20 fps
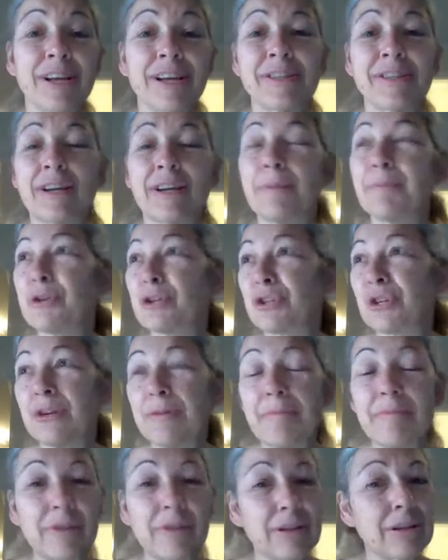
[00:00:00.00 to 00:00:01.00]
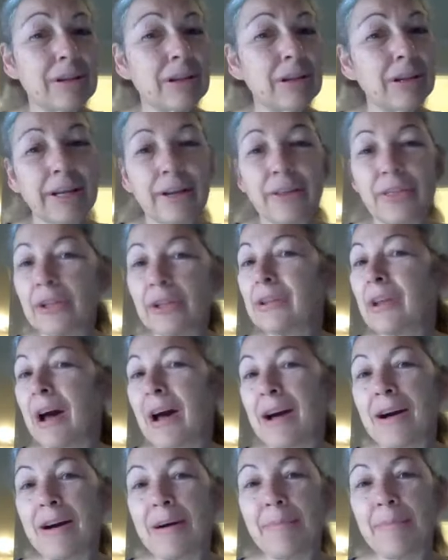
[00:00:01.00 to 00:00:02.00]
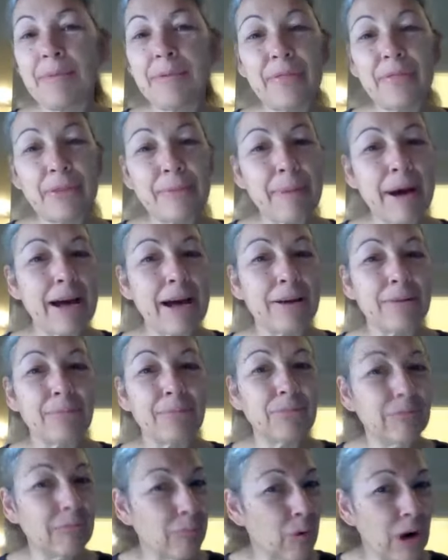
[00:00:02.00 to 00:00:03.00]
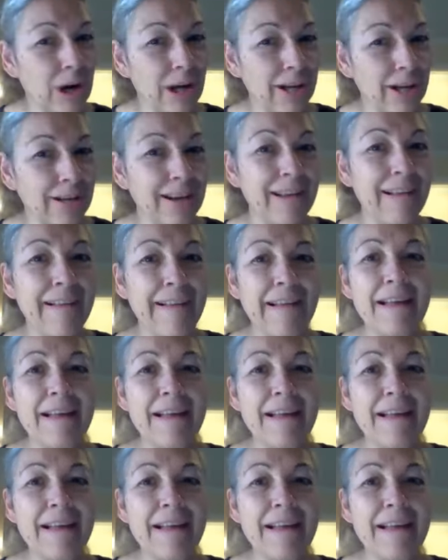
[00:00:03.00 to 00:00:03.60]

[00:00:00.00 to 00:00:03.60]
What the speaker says: I said, I'm just going to click the knob, the bottom one,